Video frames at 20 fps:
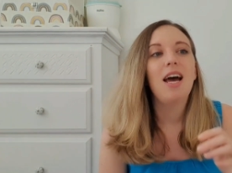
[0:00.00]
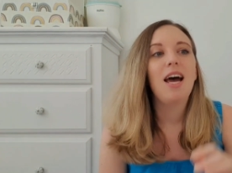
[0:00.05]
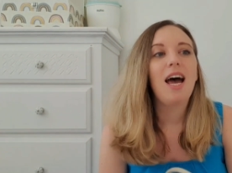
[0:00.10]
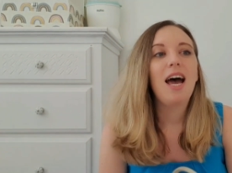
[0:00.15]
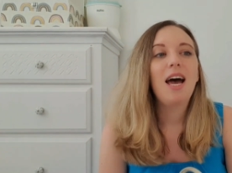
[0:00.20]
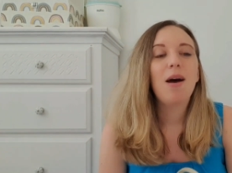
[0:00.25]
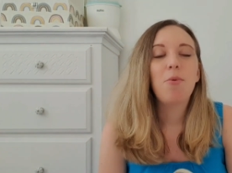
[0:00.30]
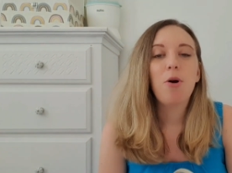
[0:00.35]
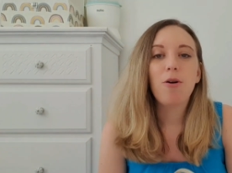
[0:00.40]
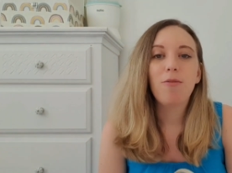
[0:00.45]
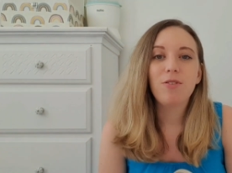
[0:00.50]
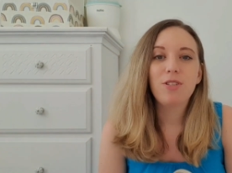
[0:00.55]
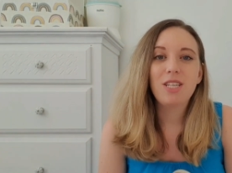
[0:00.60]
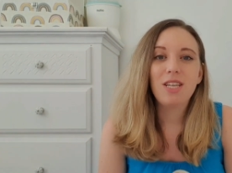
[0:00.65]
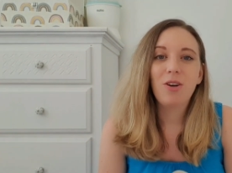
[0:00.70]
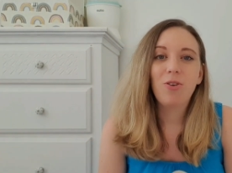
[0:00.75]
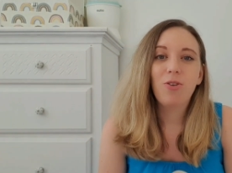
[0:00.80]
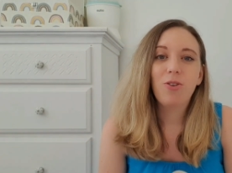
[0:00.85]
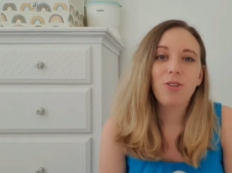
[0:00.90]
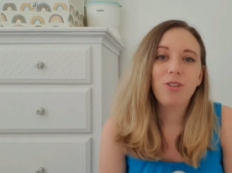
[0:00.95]

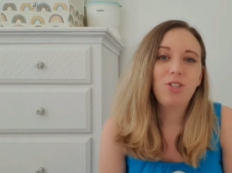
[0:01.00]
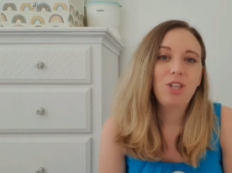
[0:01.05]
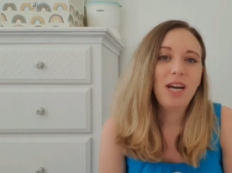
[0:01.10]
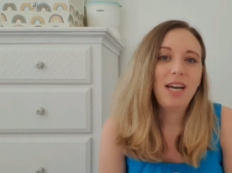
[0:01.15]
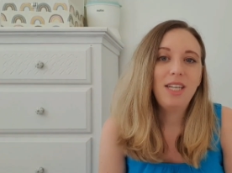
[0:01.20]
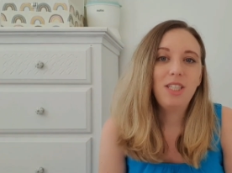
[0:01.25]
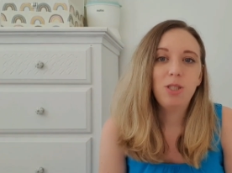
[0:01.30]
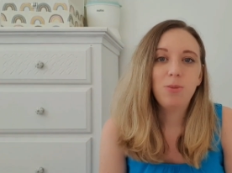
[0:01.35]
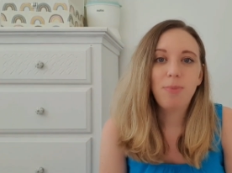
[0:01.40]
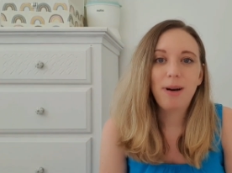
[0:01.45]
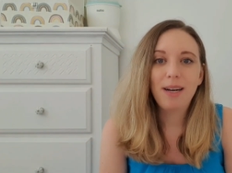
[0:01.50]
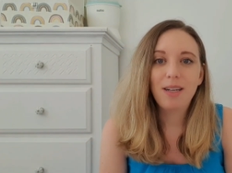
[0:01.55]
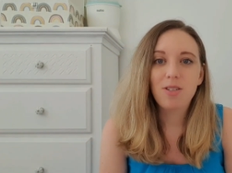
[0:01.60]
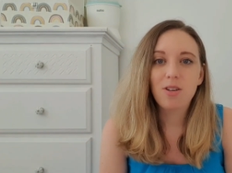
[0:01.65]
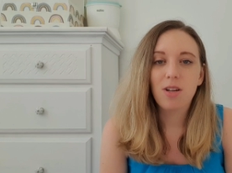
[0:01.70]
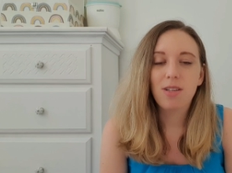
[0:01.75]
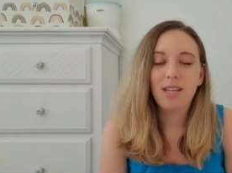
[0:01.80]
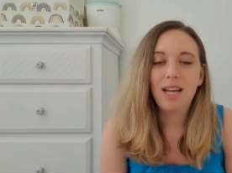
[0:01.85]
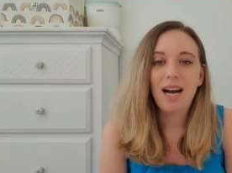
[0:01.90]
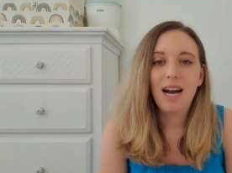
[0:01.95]
Obviously all the changing bags
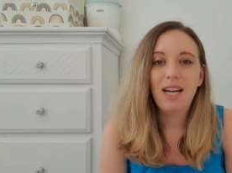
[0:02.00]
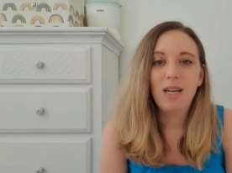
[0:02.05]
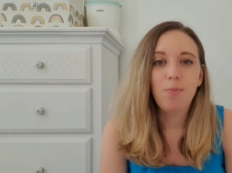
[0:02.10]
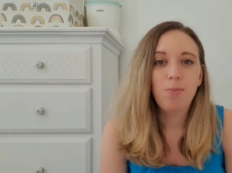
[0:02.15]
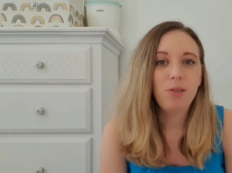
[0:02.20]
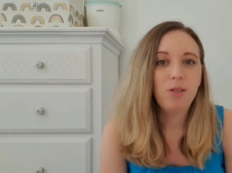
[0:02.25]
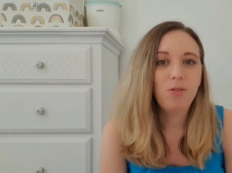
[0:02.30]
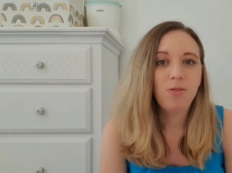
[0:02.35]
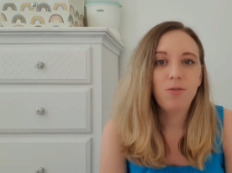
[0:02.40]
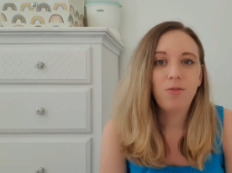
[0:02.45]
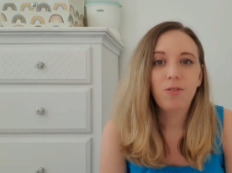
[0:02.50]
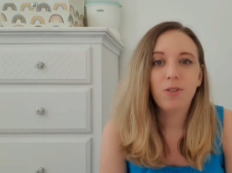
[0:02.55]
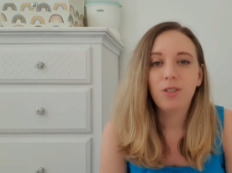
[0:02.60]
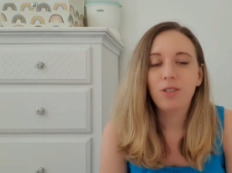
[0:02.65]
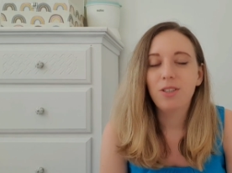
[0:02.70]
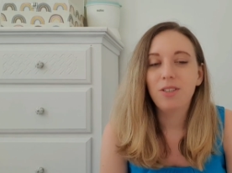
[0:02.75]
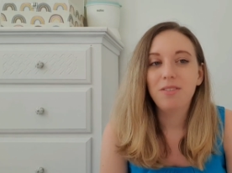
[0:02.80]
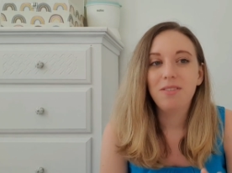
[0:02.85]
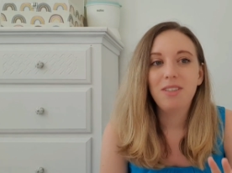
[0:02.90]
online are beautiful.